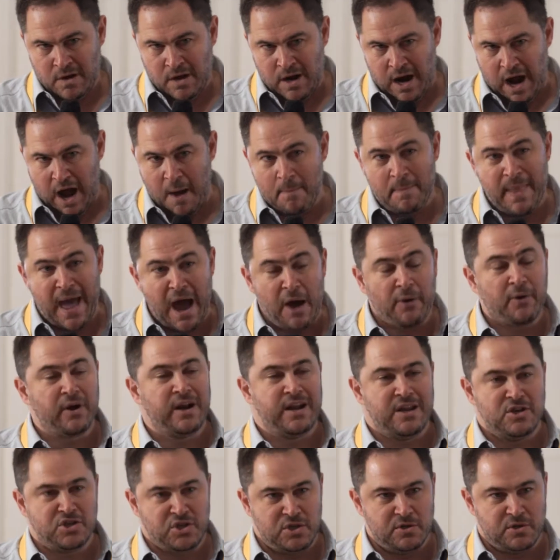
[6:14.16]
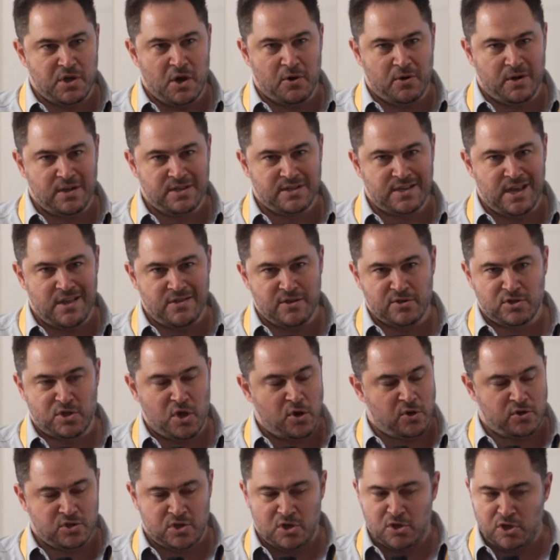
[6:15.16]
I'm now going to issue tokens, and those
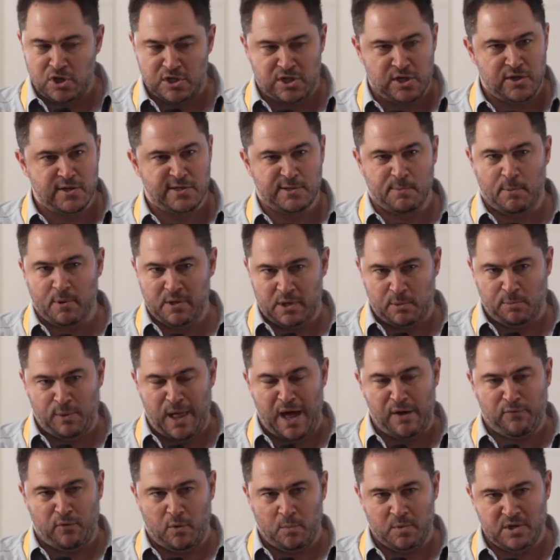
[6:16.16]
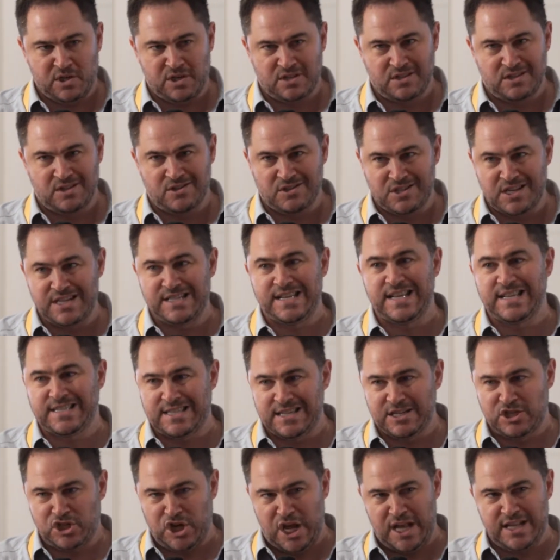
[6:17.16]
tokens are just usable on the platform, which is there's a
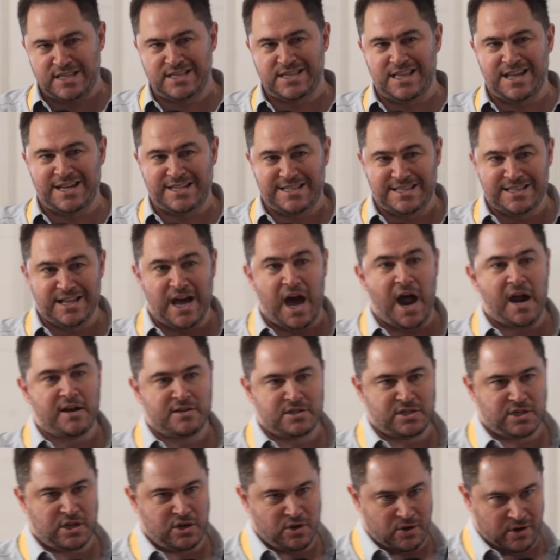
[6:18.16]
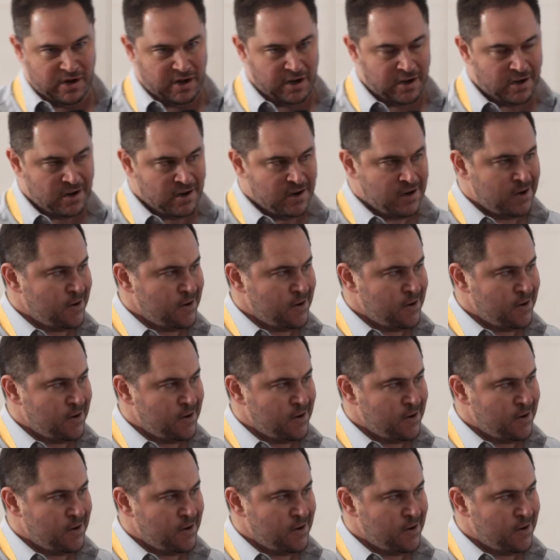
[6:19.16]
decent chance that it's not a security.